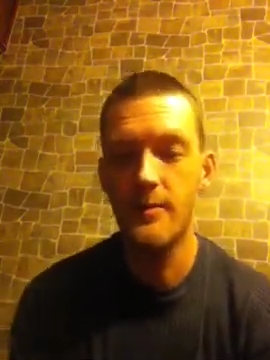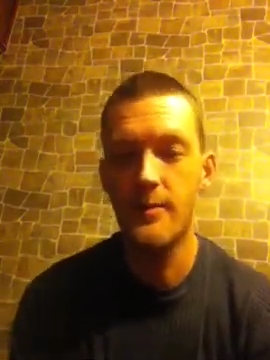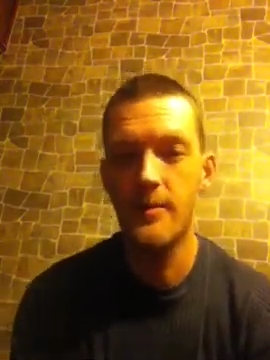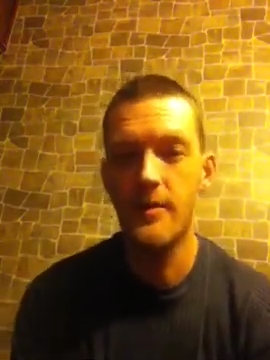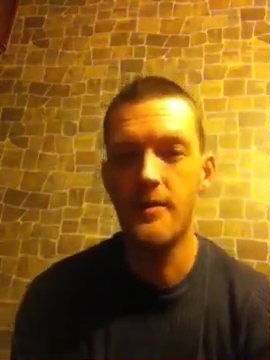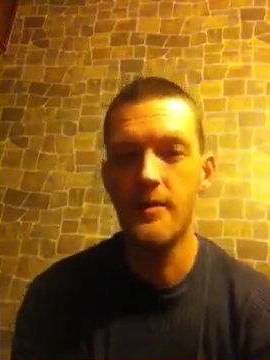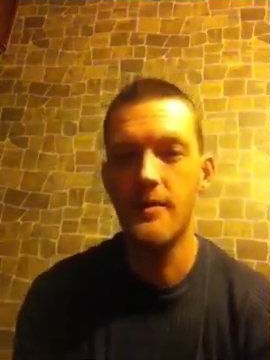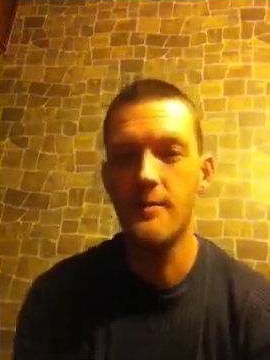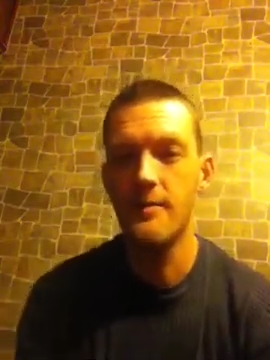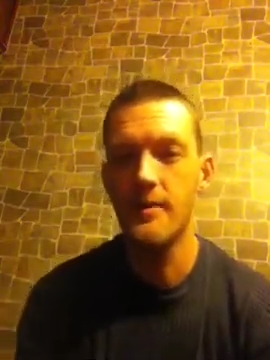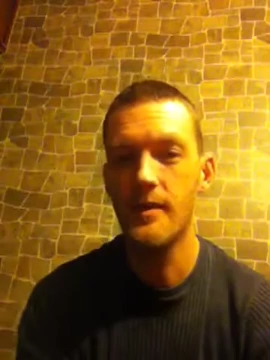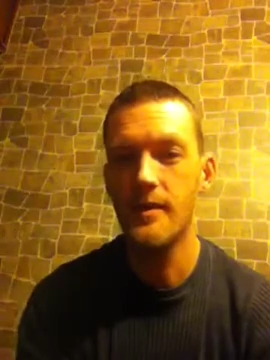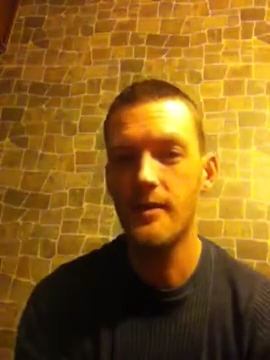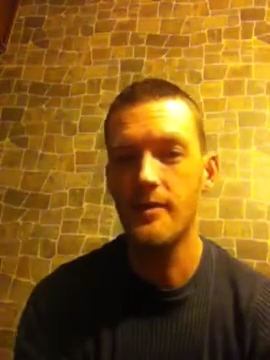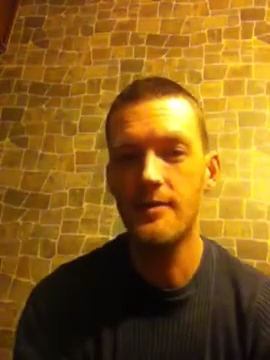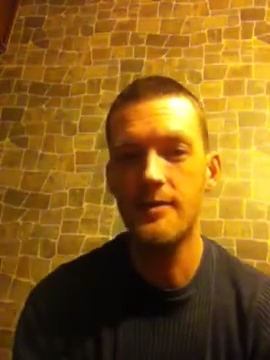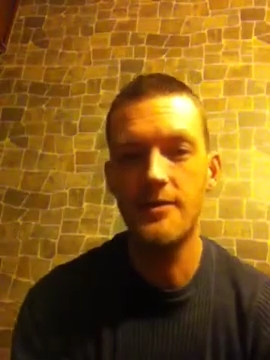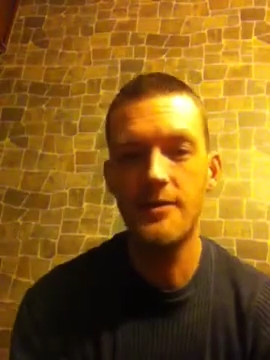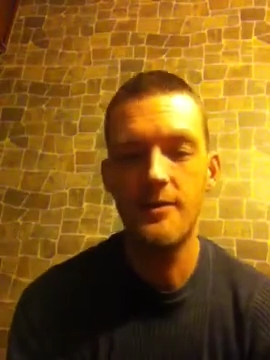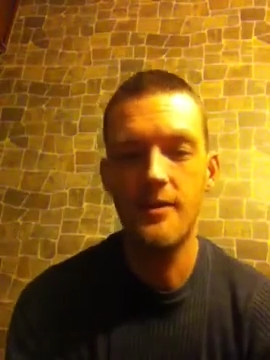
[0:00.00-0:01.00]
pretty
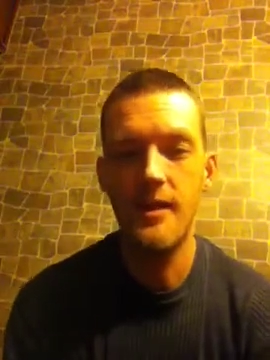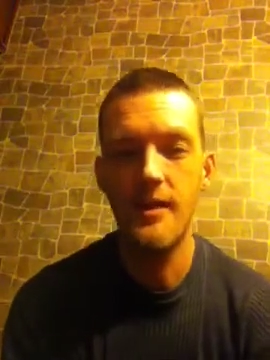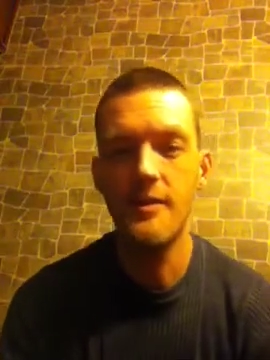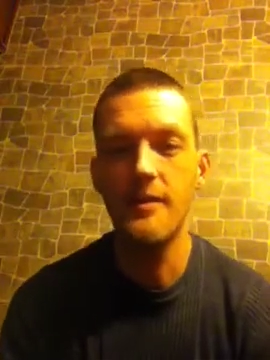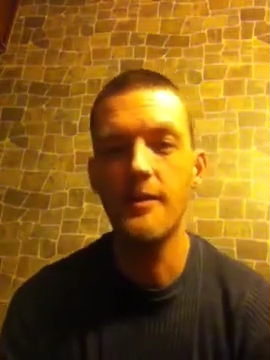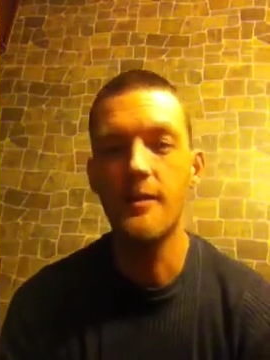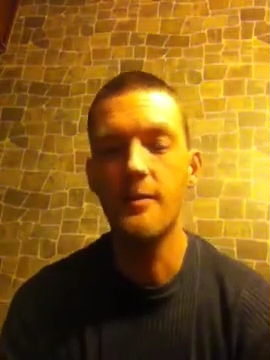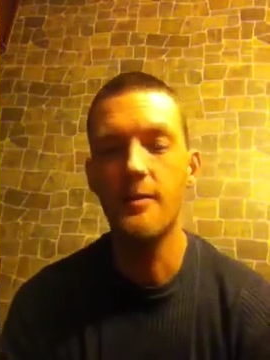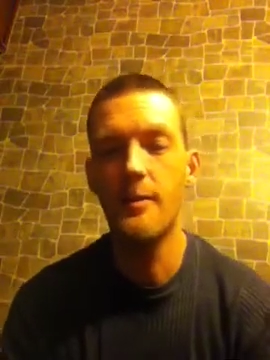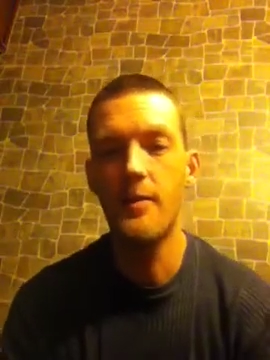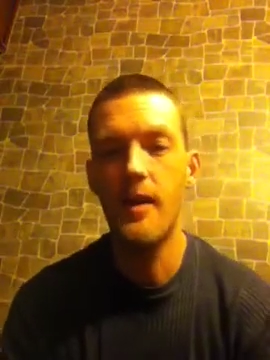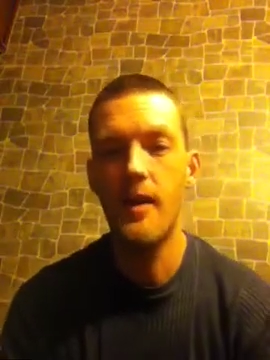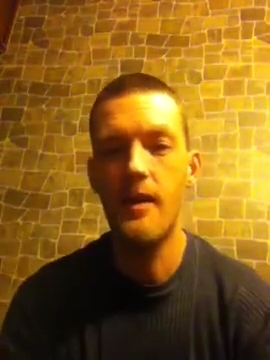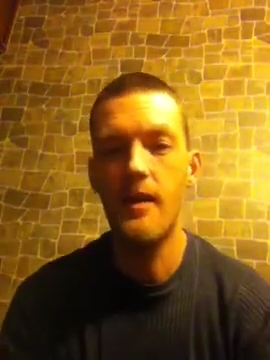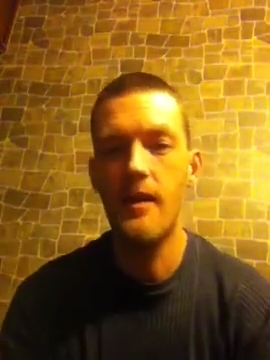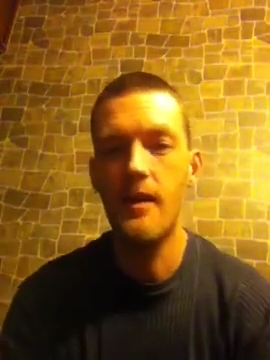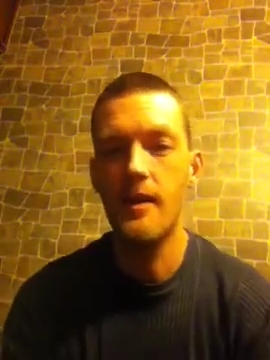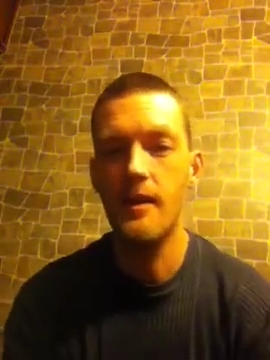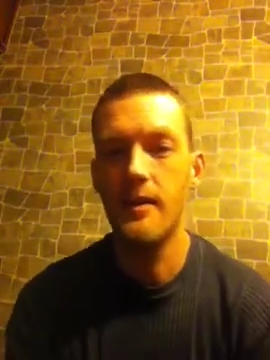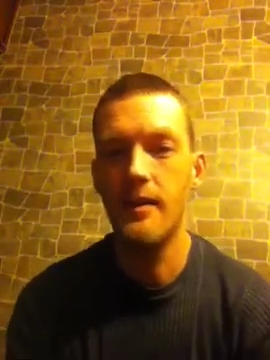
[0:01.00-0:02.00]
much train your
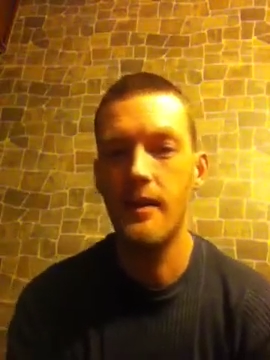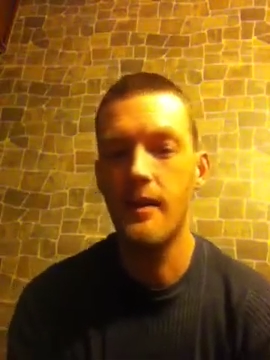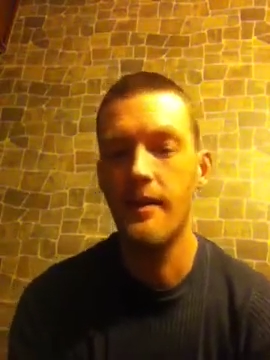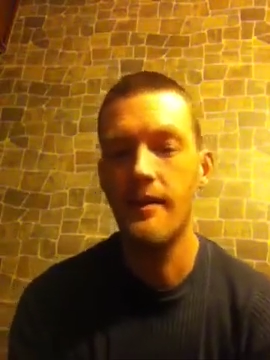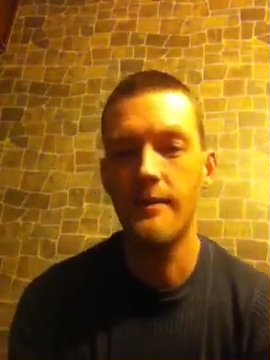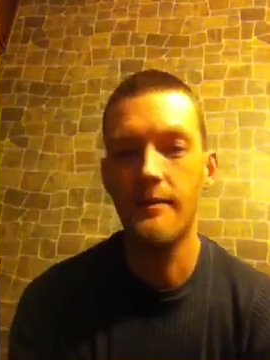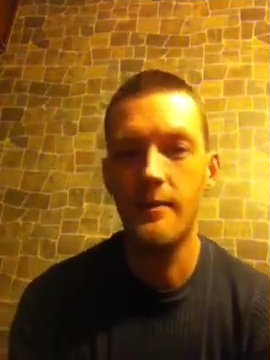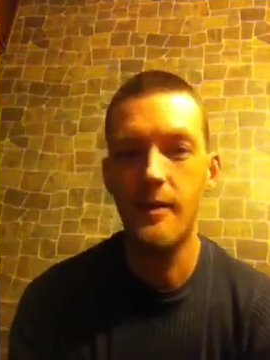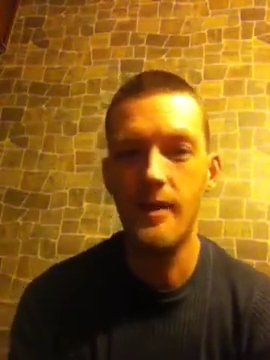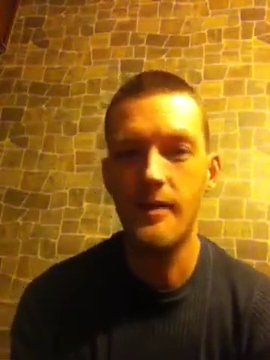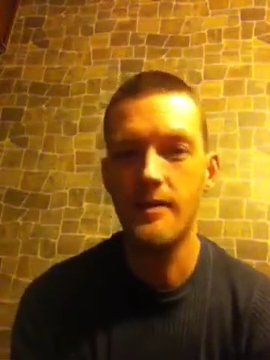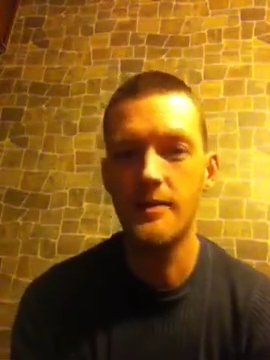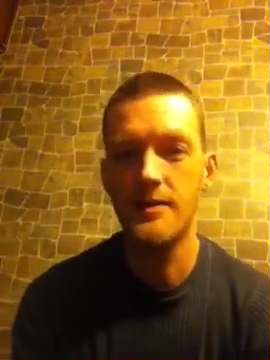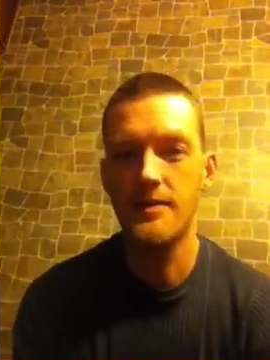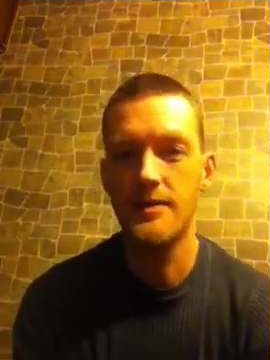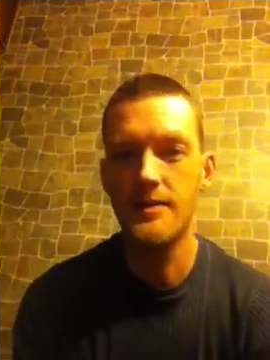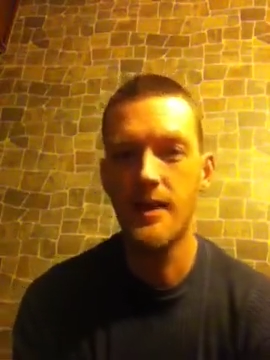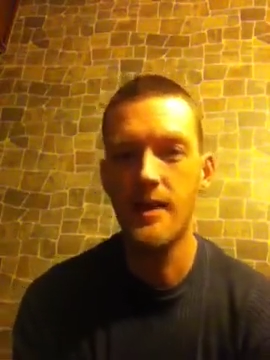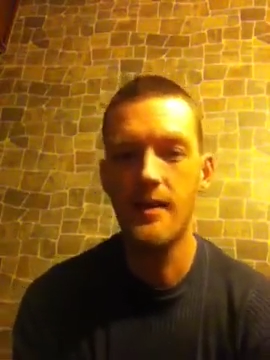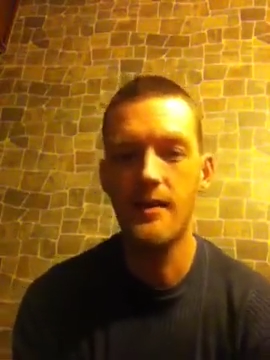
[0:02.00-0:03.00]
parrot to have better
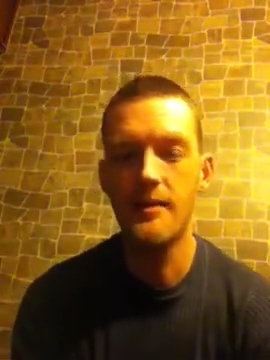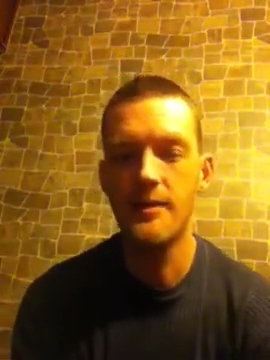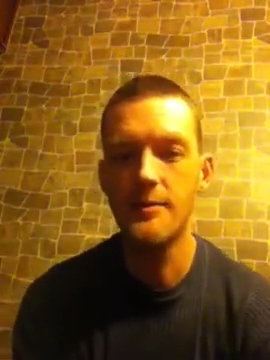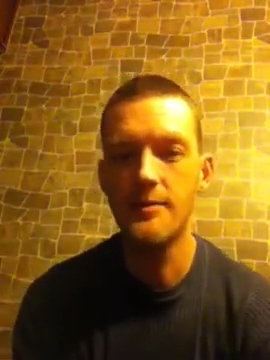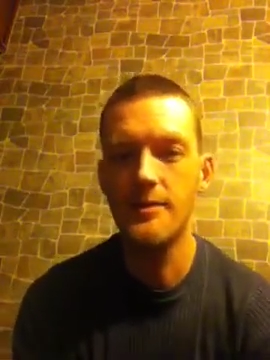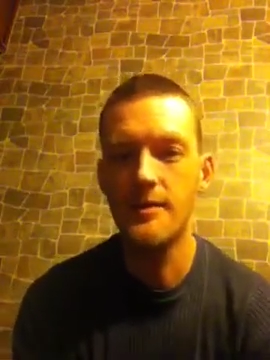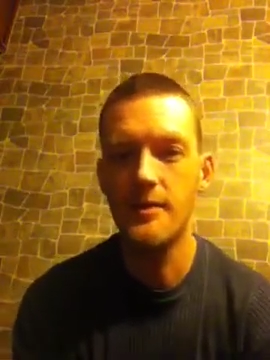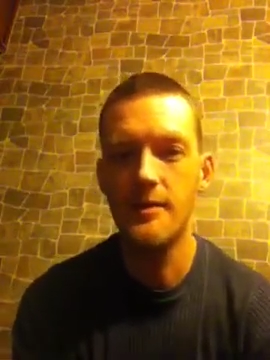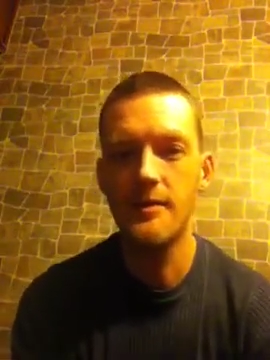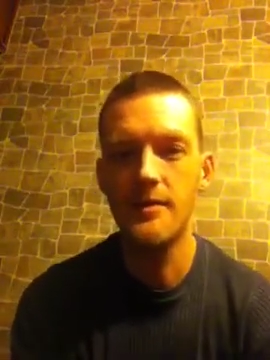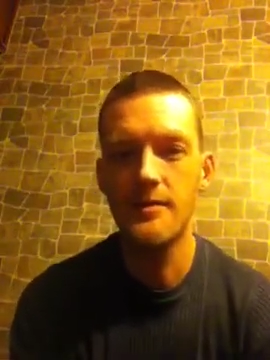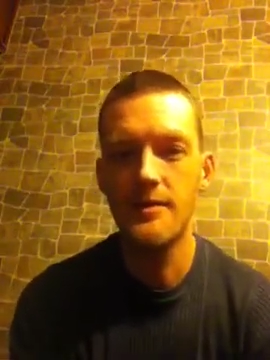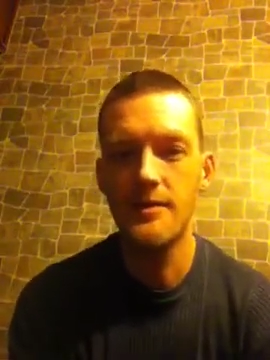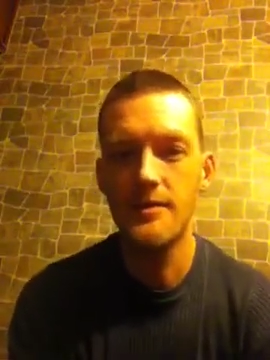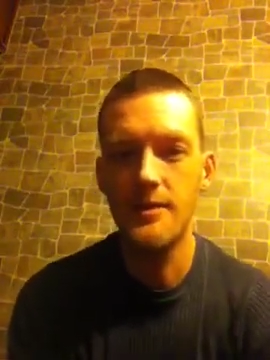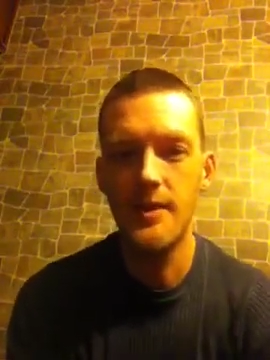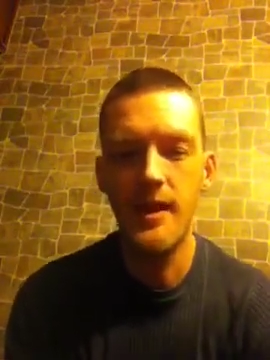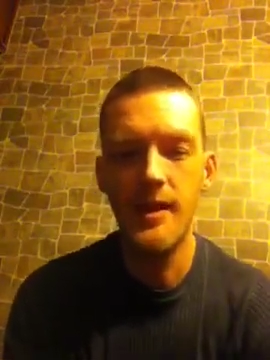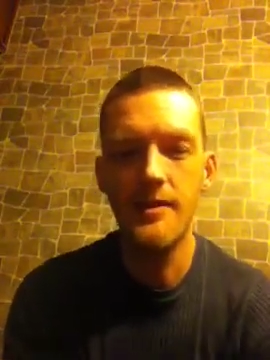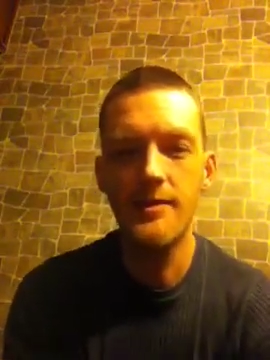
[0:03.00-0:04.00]
stand-up skills
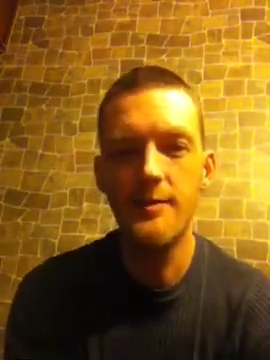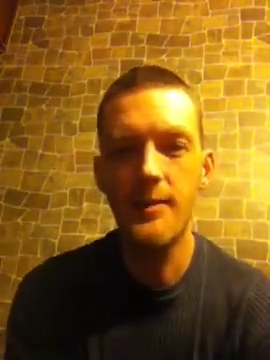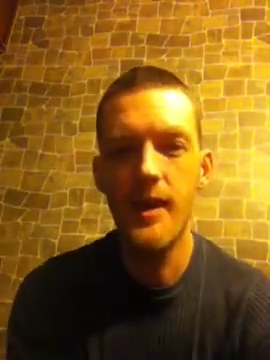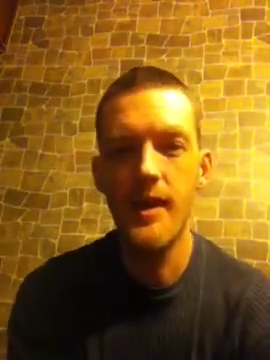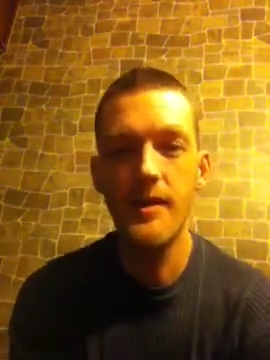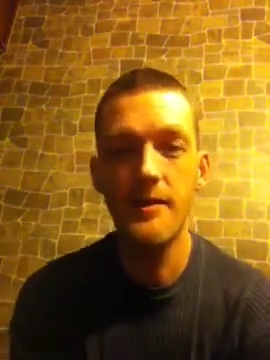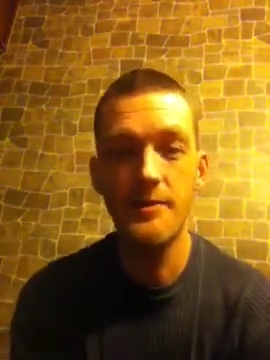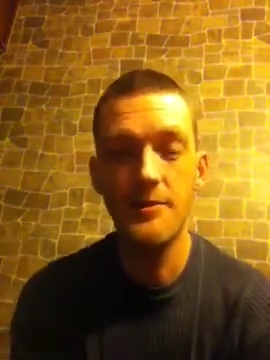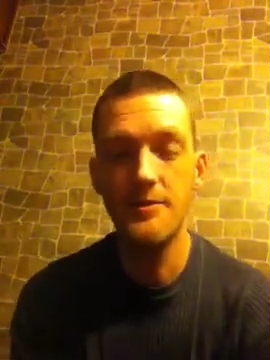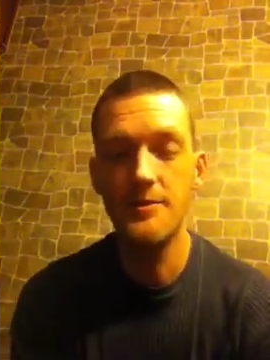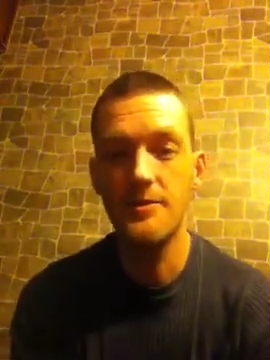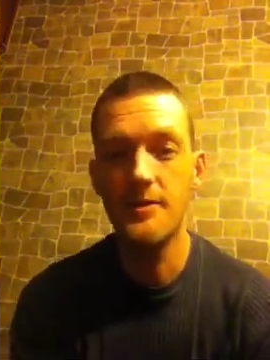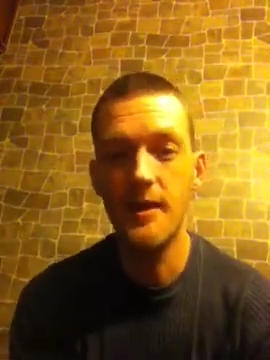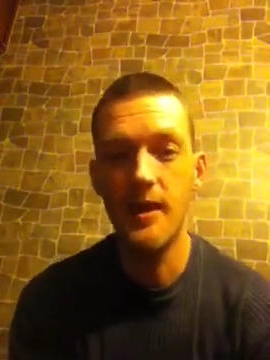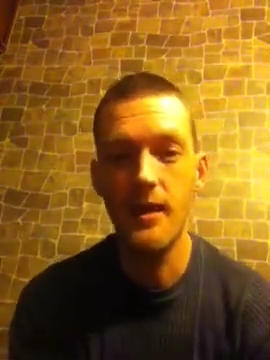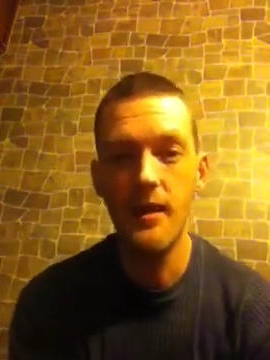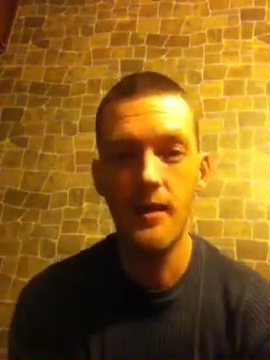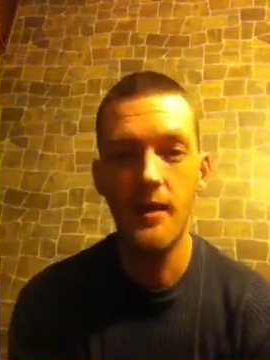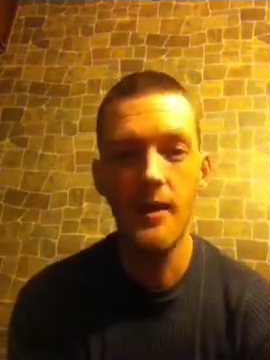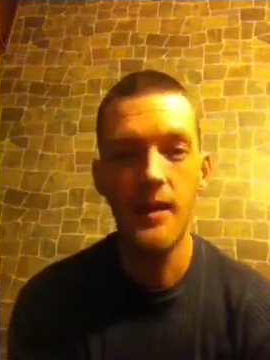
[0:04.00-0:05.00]
than Josh Matthews
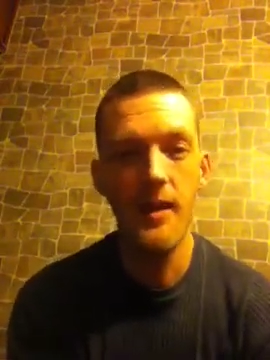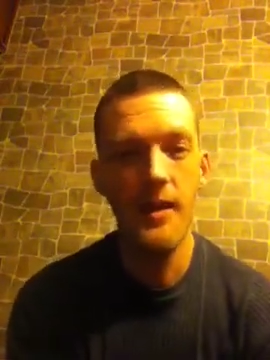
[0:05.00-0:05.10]
got.